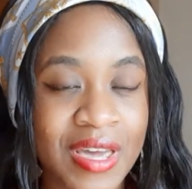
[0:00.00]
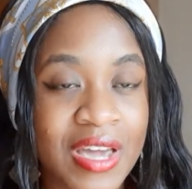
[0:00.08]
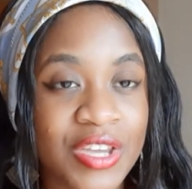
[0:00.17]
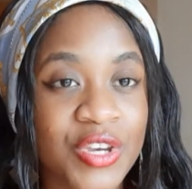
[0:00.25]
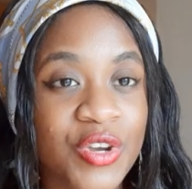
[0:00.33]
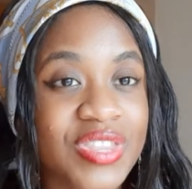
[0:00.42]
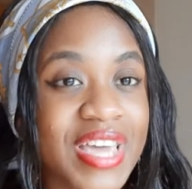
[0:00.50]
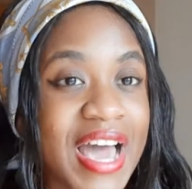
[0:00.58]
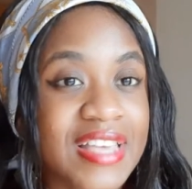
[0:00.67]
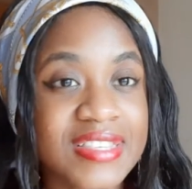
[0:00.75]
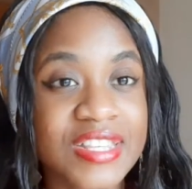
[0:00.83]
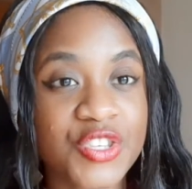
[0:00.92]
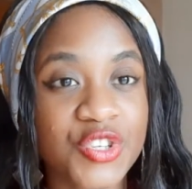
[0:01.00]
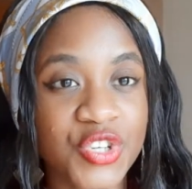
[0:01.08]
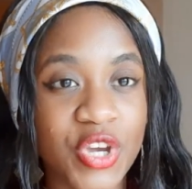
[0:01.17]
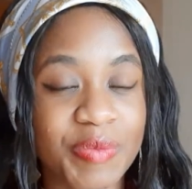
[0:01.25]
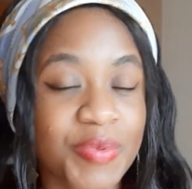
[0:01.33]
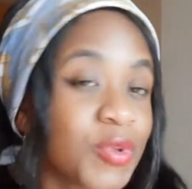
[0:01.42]
You know, the assets you
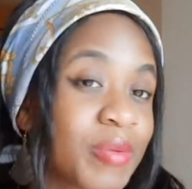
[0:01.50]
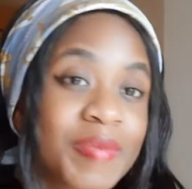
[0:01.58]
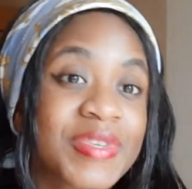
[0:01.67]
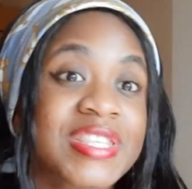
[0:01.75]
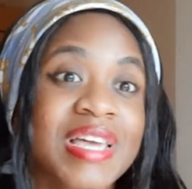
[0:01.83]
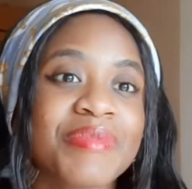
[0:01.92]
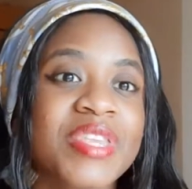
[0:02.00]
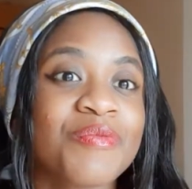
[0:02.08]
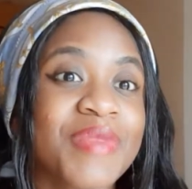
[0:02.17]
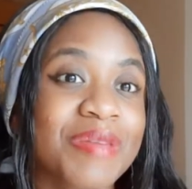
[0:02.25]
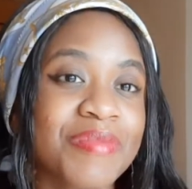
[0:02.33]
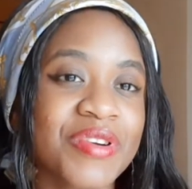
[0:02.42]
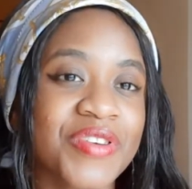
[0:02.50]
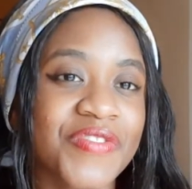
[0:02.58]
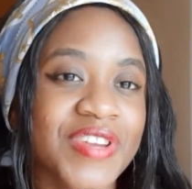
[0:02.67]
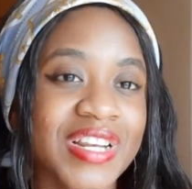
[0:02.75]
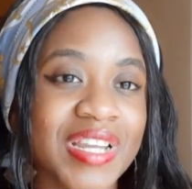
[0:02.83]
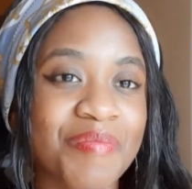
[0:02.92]
share with people, maybe something may be
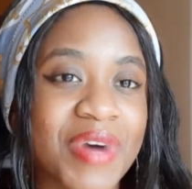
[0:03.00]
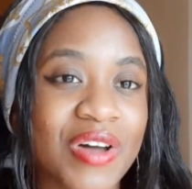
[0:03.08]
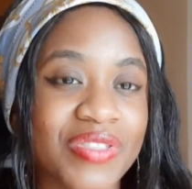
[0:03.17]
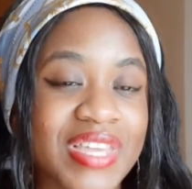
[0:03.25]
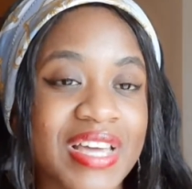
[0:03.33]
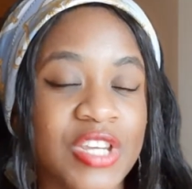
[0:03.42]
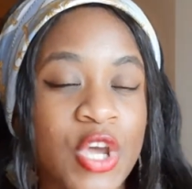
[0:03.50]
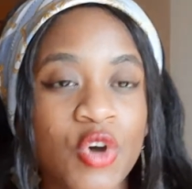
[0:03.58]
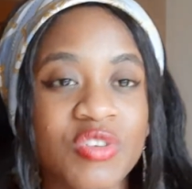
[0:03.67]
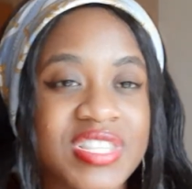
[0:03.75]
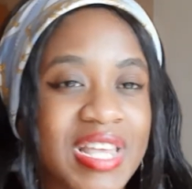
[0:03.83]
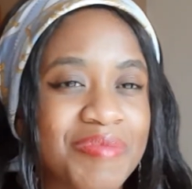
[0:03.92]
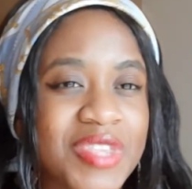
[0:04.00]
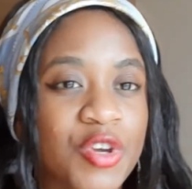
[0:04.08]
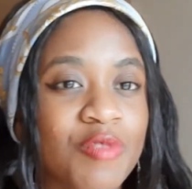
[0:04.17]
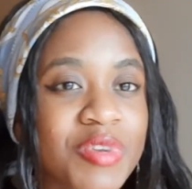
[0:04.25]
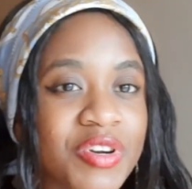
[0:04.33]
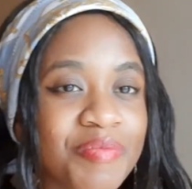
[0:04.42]
revealed about that, or something
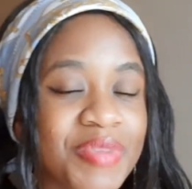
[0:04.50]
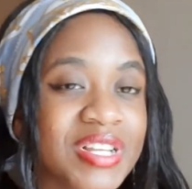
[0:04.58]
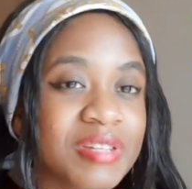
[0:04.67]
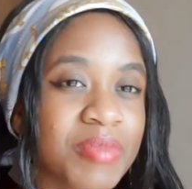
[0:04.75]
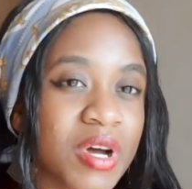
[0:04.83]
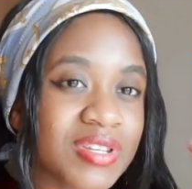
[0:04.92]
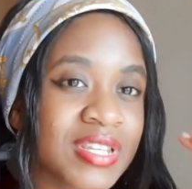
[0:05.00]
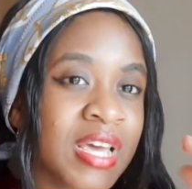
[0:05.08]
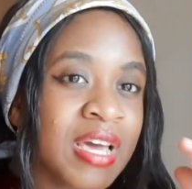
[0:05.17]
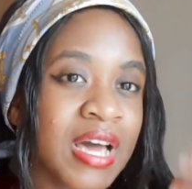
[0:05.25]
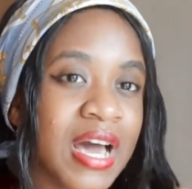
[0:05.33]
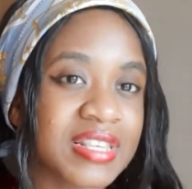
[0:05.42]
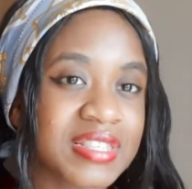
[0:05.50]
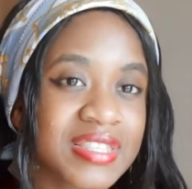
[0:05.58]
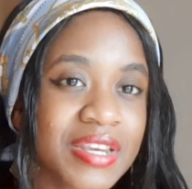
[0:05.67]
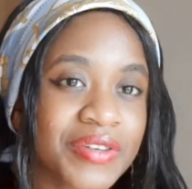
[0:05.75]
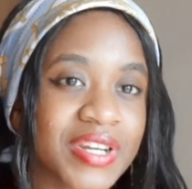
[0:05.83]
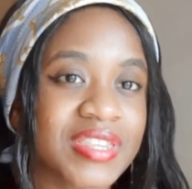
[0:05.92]
will be revealed about a
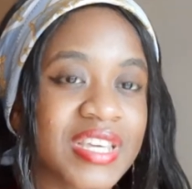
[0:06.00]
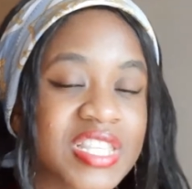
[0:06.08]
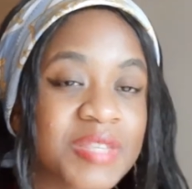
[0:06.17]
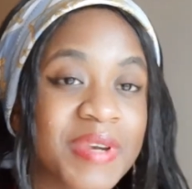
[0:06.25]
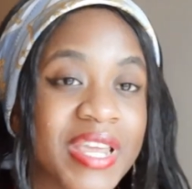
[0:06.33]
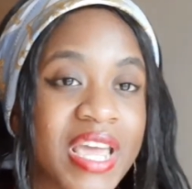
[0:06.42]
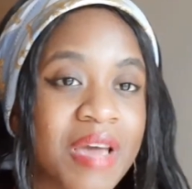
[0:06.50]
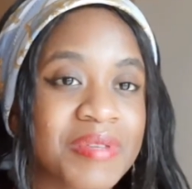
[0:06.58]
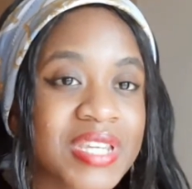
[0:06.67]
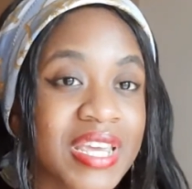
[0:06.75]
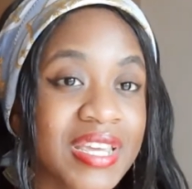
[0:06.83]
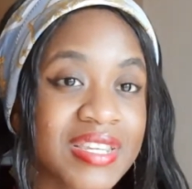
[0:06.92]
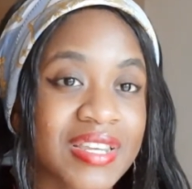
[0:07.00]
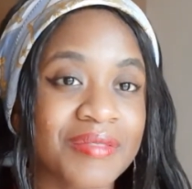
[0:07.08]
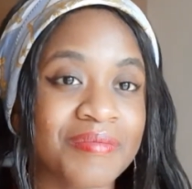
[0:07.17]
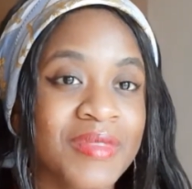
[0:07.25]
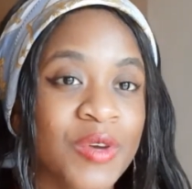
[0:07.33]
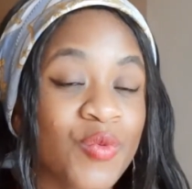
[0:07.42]
secret that's been kept hidden,
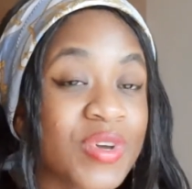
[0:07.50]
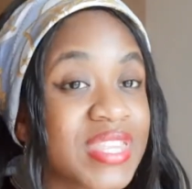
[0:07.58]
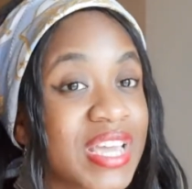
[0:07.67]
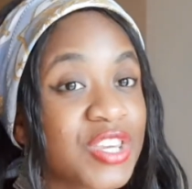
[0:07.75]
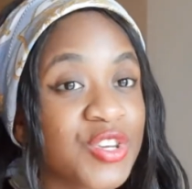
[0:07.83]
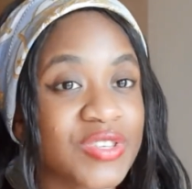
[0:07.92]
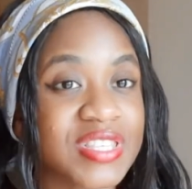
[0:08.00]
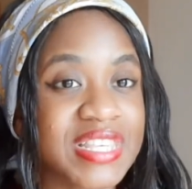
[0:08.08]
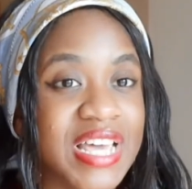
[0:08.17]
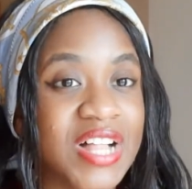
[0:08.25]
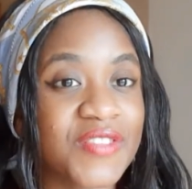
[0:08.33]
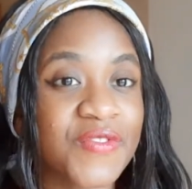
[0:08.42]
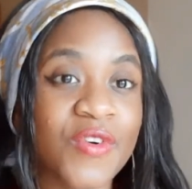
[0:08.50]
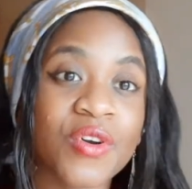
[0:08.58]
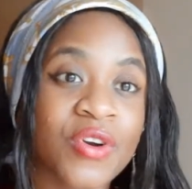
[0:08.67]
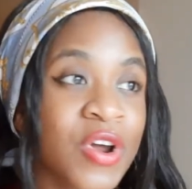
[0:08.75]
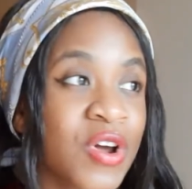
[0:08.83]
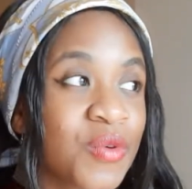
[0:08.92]
whether in yourself
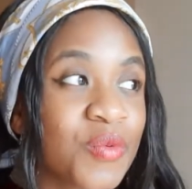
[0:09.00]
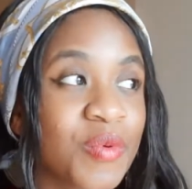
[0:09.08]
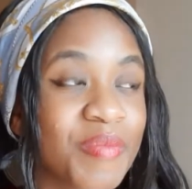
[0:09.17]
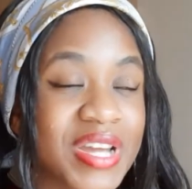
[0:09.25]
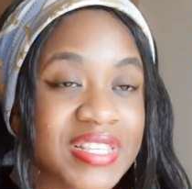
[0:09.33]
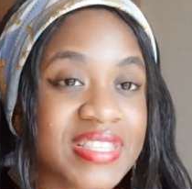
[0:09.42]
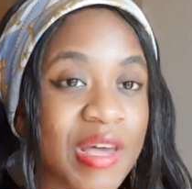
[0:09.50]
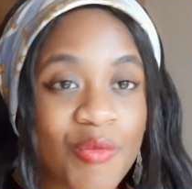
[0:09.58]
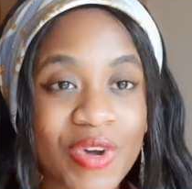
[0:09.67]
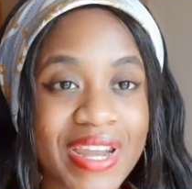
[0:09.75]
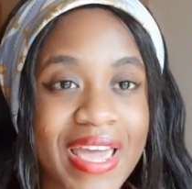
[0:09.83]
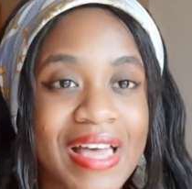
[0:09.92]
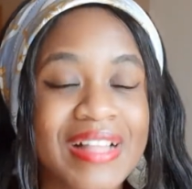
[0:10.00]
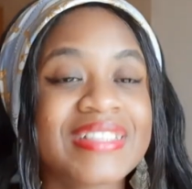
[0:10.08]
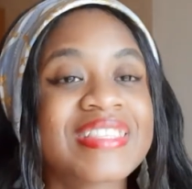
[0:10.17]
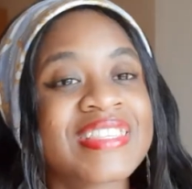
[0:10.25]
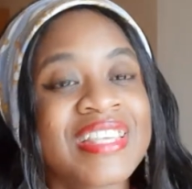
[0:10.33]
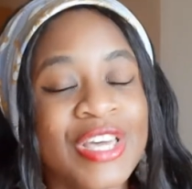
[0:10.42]
or by someone
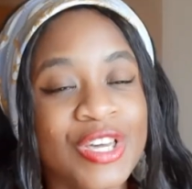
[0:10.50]
else.